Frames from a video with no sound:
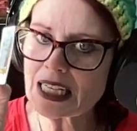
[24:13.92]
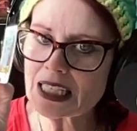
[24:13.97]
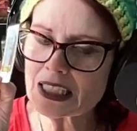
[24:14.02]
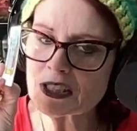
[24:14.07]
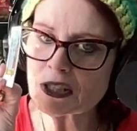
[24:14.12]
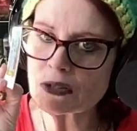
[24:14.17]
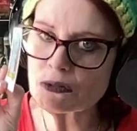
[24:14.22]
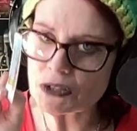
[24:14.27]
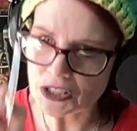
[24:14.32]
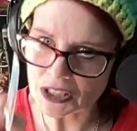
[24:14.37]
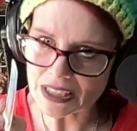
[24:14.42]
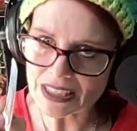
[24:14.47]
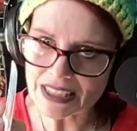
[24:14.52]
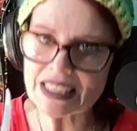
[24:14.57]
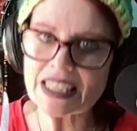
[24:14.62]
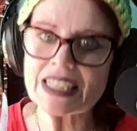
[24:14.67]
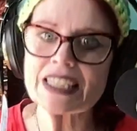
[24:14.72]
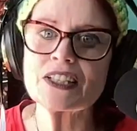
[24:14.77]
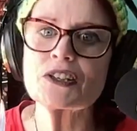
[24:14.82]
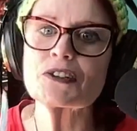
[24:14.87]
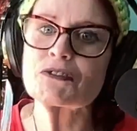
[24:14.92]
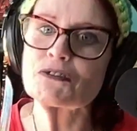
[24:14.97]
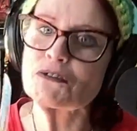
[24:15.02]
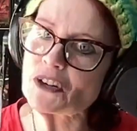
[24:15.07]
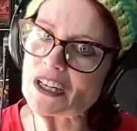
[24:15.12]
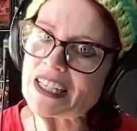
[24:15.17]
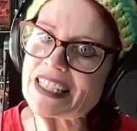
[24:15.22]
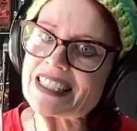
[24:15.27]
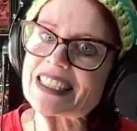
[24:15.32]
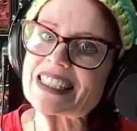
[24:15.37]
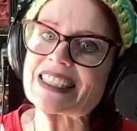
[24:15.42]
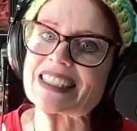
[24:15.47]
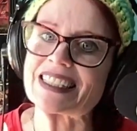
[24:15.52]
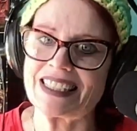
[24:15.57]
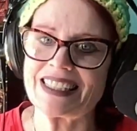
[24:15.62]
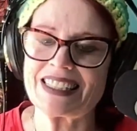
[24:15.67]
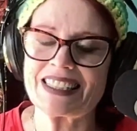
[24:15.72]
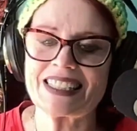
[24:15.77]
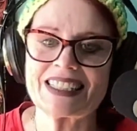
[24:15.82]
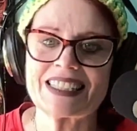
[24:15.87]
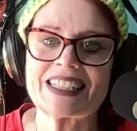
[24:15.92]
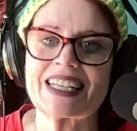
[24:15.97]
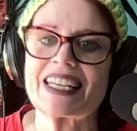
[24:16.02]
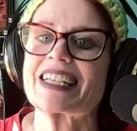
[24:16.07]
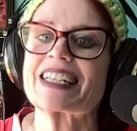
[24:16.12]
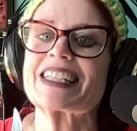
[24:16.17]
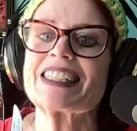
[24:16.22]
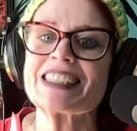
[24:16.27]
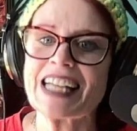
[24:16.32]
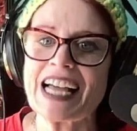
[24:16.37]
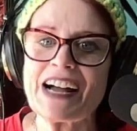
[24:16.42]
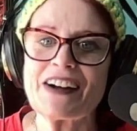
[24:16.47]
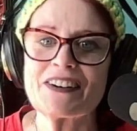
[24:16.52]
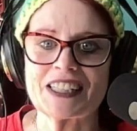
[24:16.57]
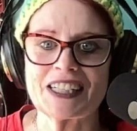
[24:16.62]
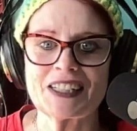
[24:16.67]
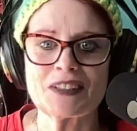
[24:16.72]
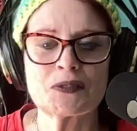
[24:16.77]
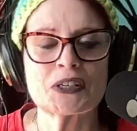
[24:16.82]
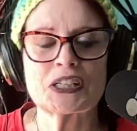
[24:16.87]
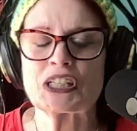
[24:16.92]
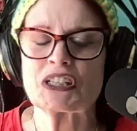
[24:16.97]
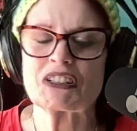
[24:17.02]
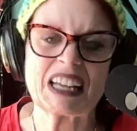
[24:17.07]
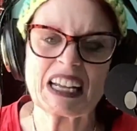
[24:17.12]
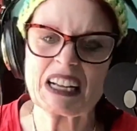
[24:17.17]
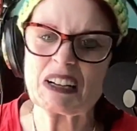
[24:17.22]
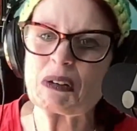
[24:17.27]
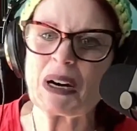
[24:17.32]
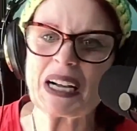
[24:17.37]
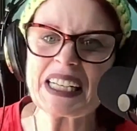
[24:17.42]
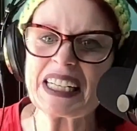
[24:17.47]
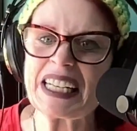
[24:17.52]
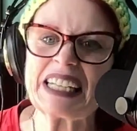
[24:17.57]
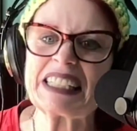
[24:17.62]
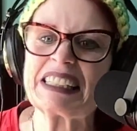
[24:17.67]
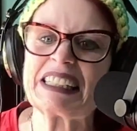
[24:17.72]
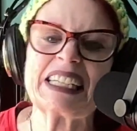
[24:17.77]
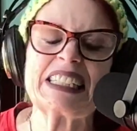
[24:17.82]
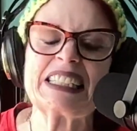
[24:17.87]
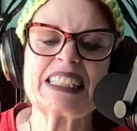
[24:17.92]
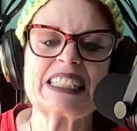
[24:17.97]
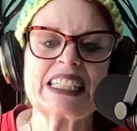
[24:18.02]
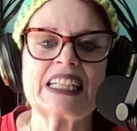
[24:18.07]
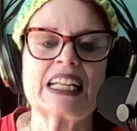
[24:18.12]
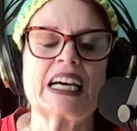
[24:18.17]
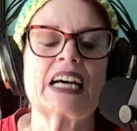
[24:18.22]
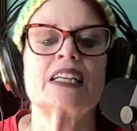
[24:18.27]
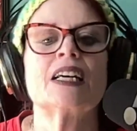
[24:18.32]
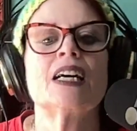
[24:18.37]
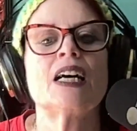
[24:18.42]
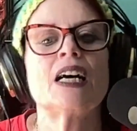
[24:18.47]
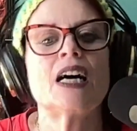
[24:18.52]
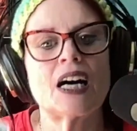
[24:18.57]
So just like your friends' lenses get clouded where you're like, why can't they see that?